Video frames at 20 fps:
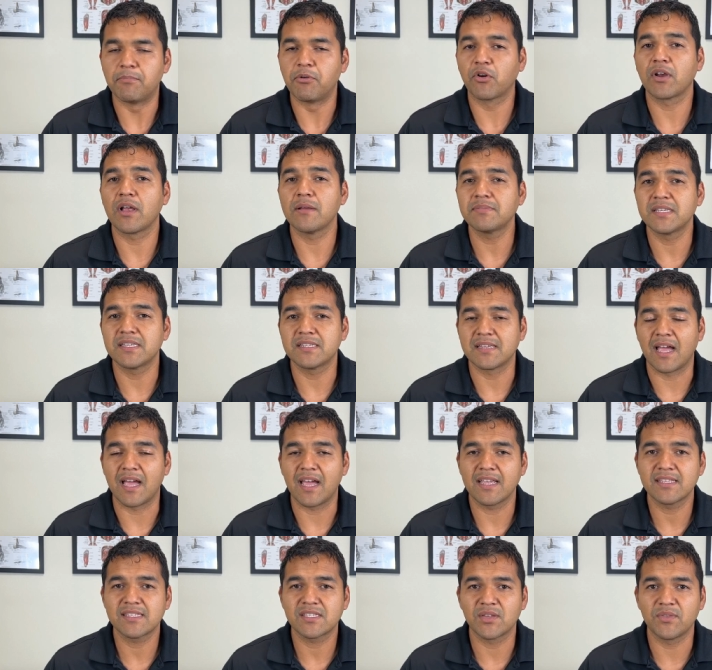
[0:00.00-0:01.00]
The program's
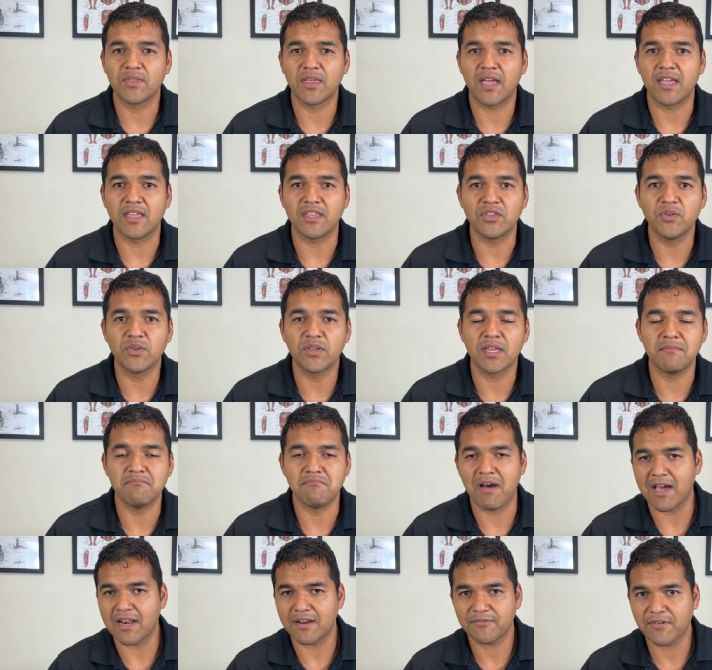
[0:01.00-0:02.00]
designed so that you
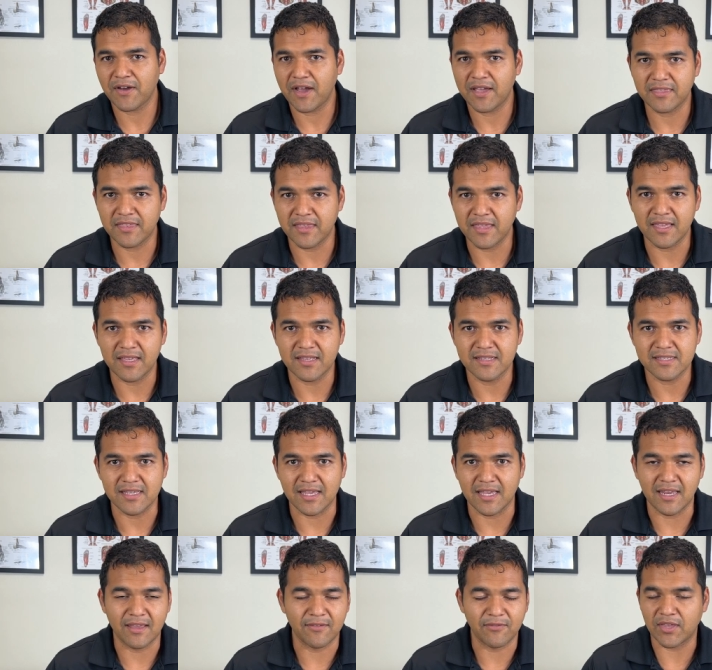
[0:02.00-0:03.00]
can modify
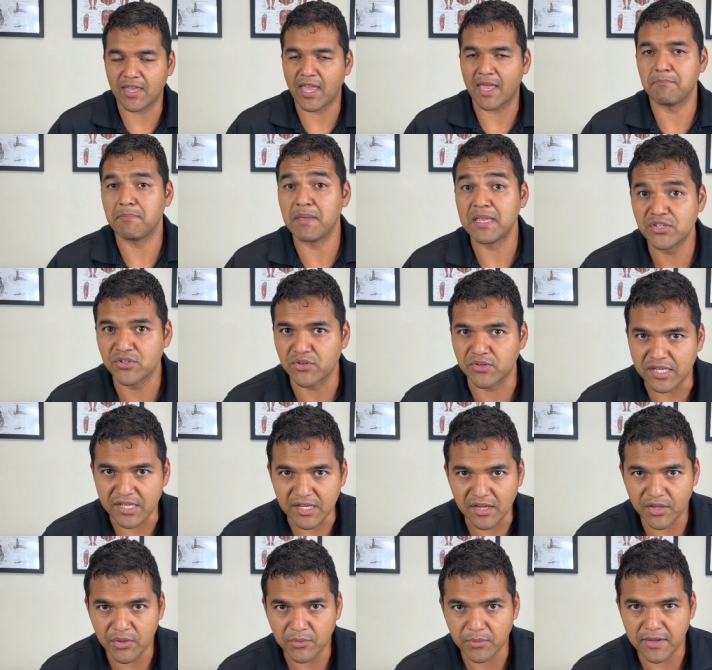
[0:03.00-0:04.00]
things. And if you can't bend your
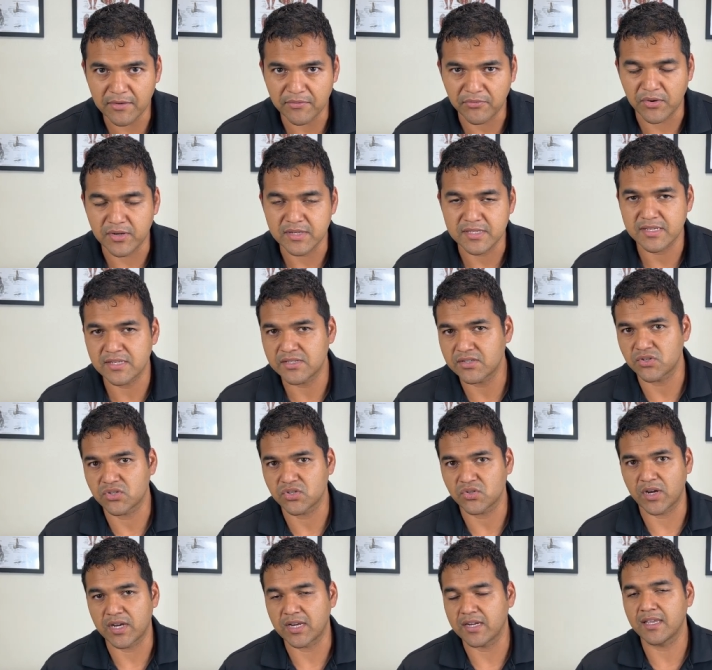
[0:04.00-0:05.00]
knee all the way, for instance,
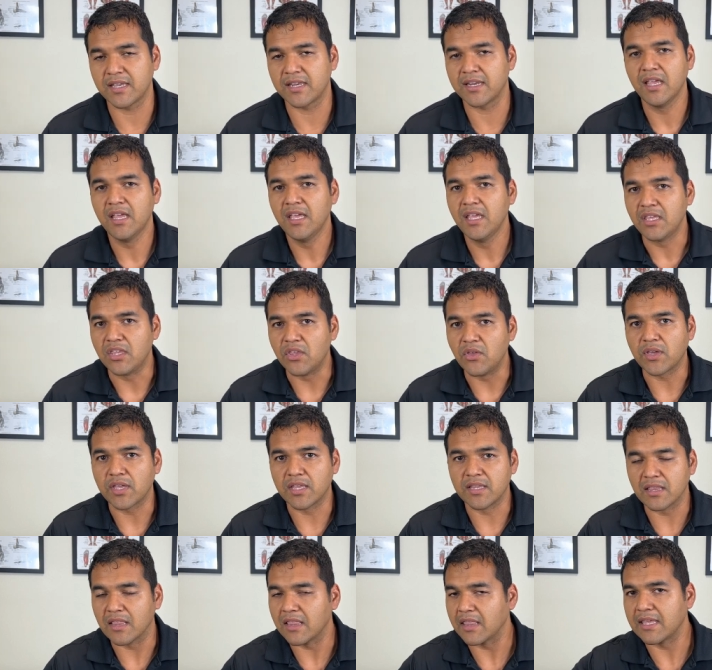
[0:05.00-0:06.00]
or straighten it, you
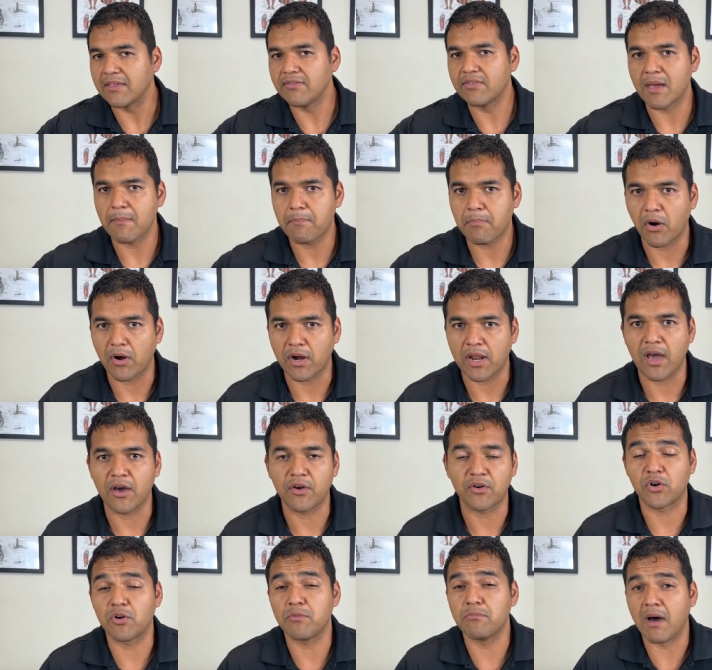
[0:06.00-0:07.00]
can leave that part
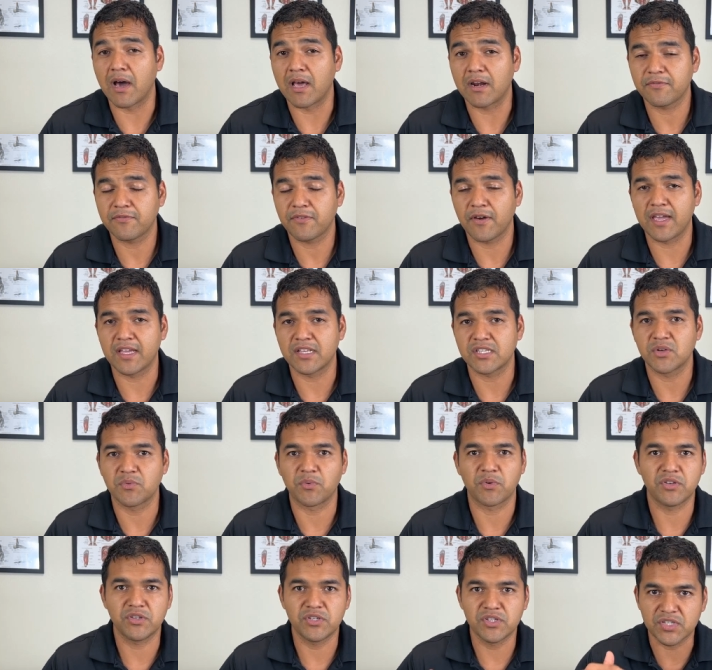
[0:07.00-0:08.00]
out or modify it
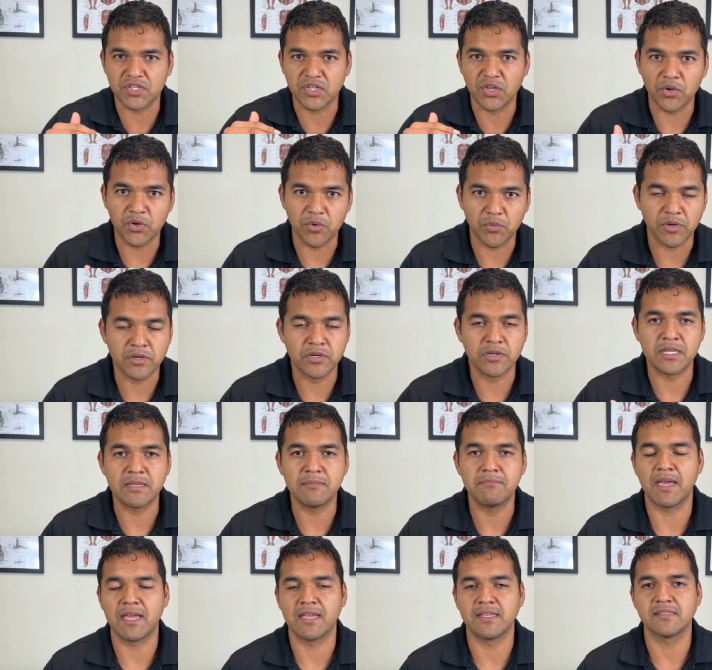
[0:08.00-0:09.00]
to where you just go to where your
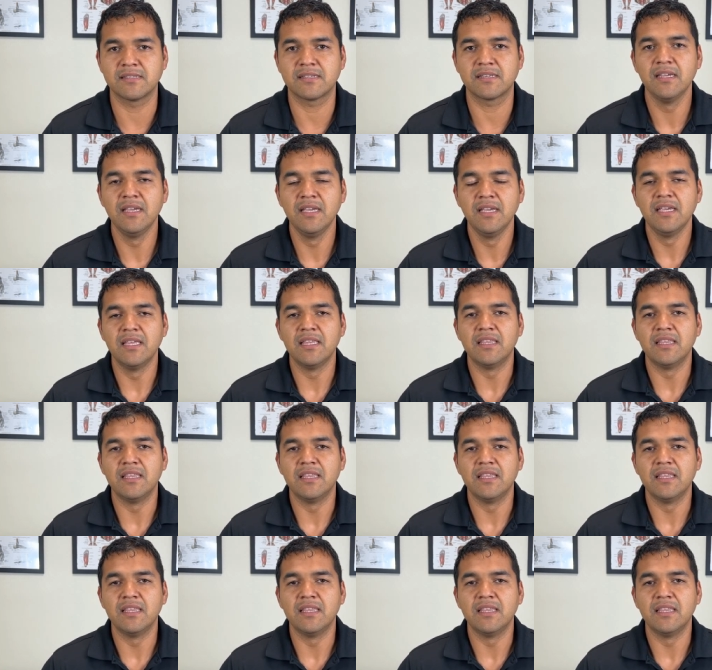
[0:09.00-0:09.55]
knee bends.